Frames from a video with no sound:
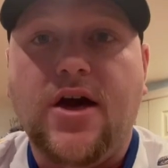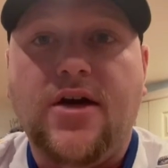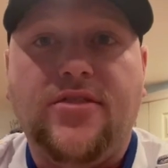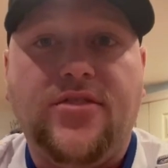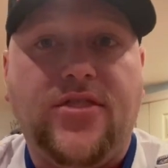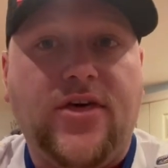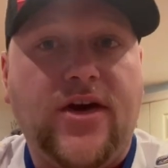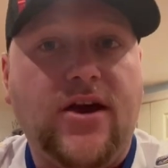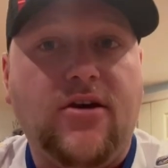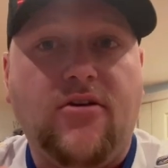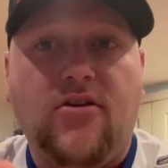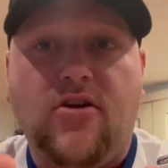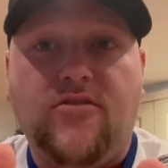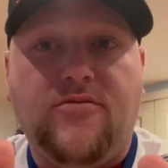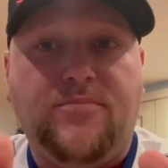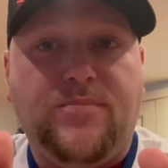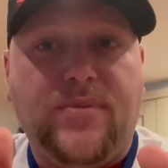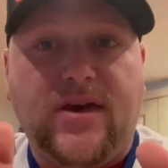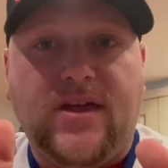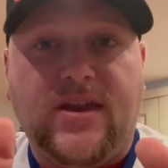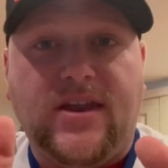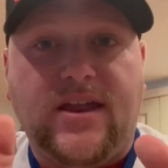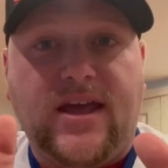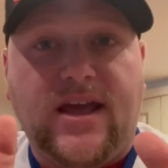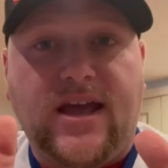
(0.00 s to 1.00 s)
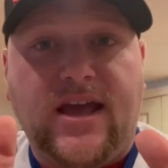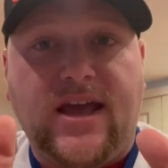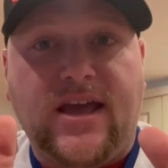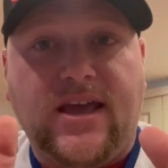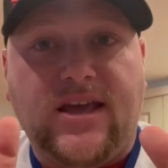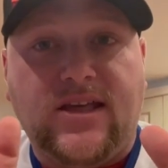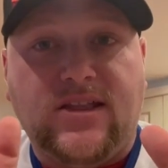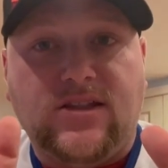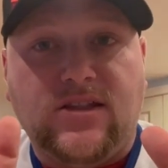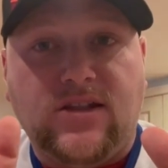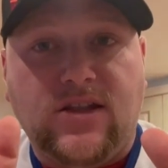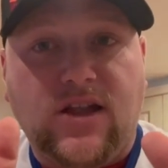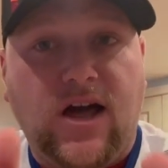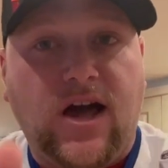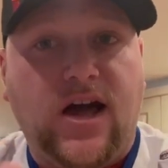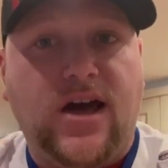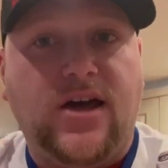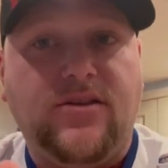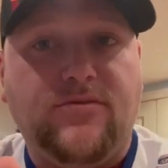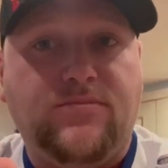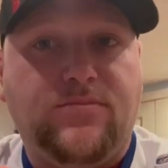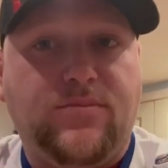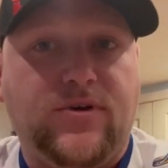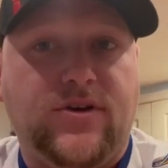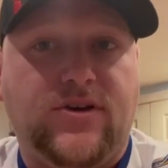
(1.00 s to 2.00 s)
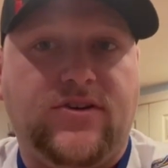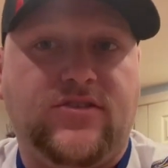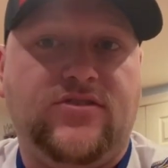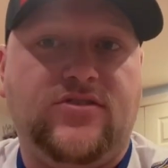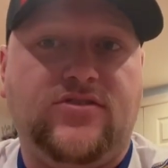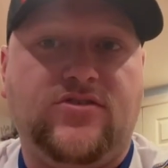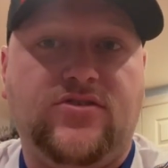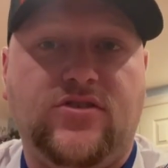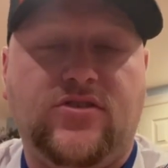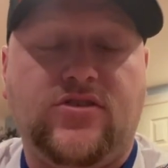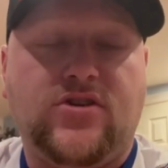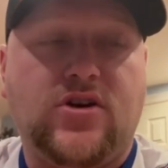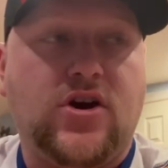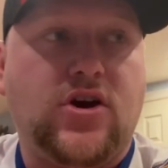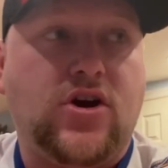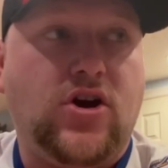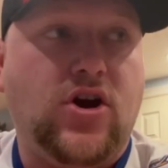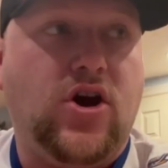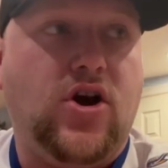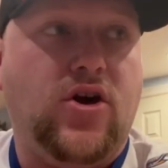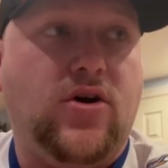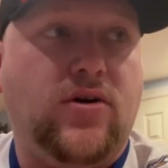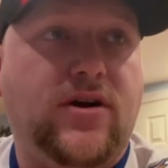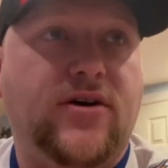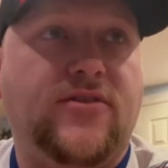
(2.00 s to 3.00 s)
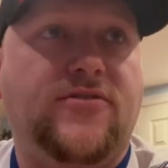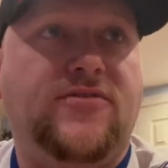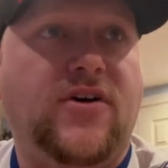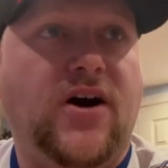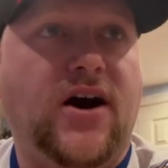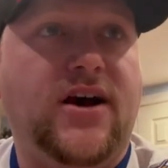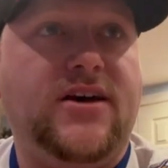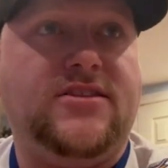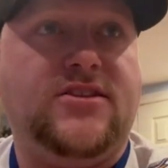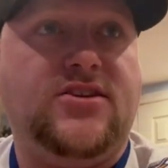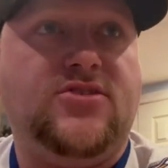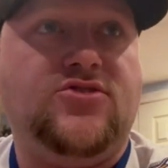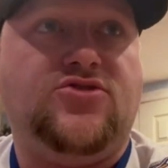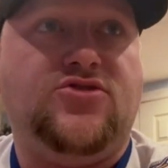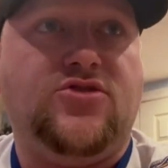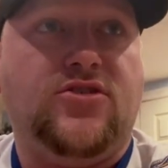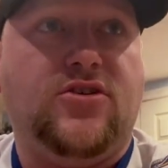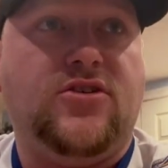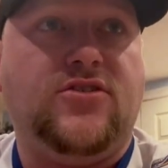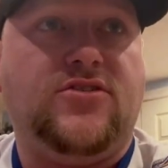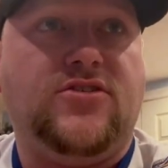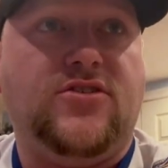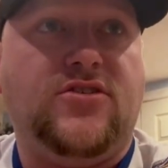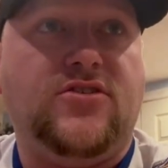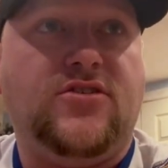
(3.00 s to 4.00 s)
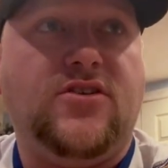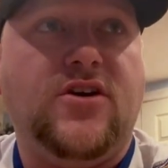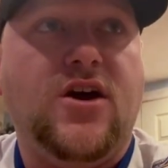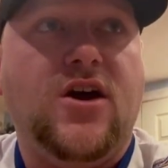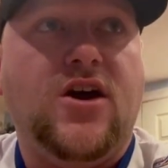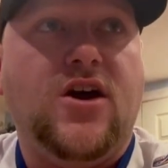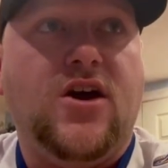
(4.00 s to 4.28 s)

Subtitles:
There have been a lot of places that you can go to find these jerseys.